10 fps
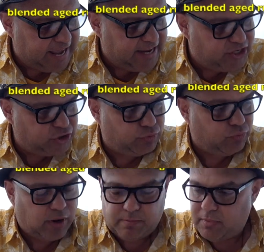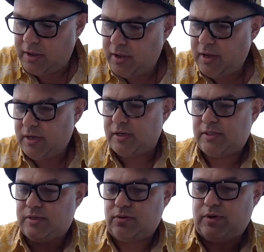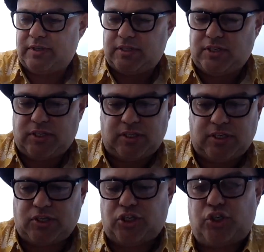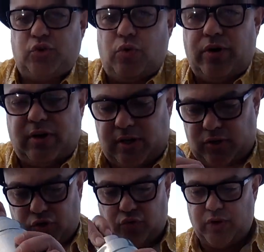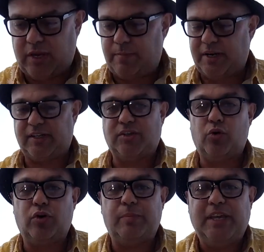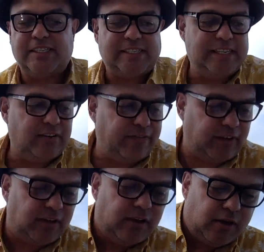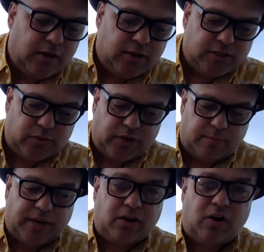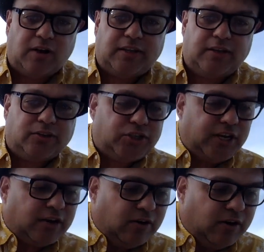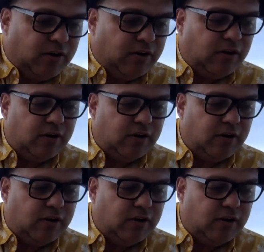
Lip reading: aged rum. So it's just a short drink, but it's going to be a stiffy. So I got my cocktail shaker here.